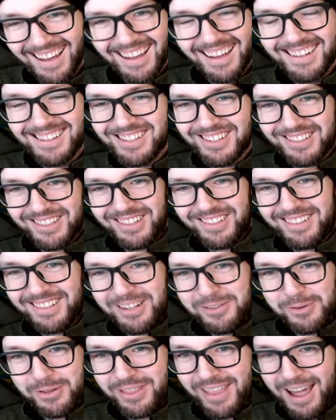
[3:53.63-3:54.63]
just to
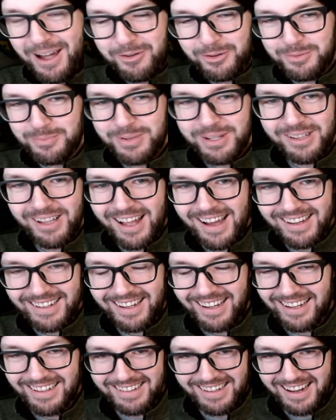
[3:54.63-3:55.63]
see what that would be like,
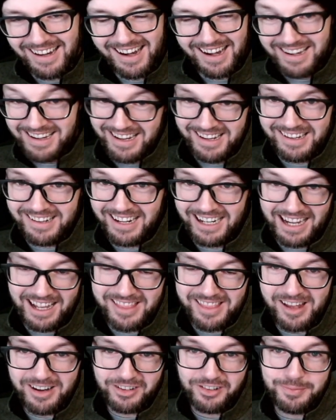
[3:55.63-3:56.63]
and I did, and I got
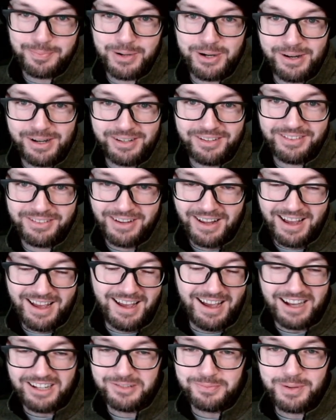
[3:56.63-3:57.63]
that experience.
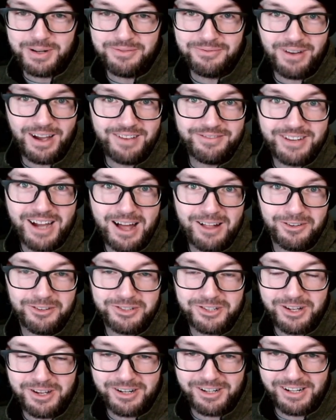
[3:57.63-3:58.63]
I spent
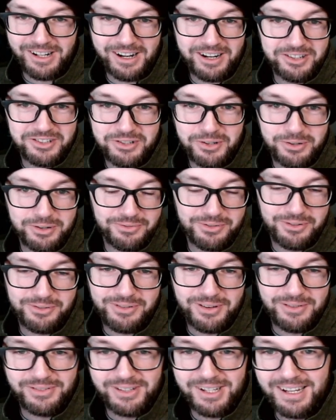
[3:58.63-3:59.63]
$5 on it, and I sold it for
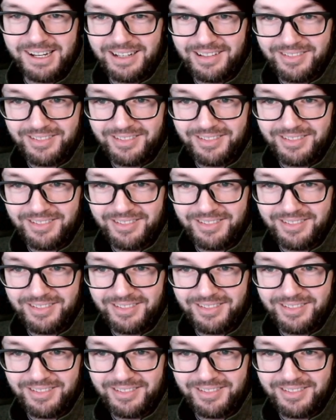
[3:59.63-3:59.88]
$15.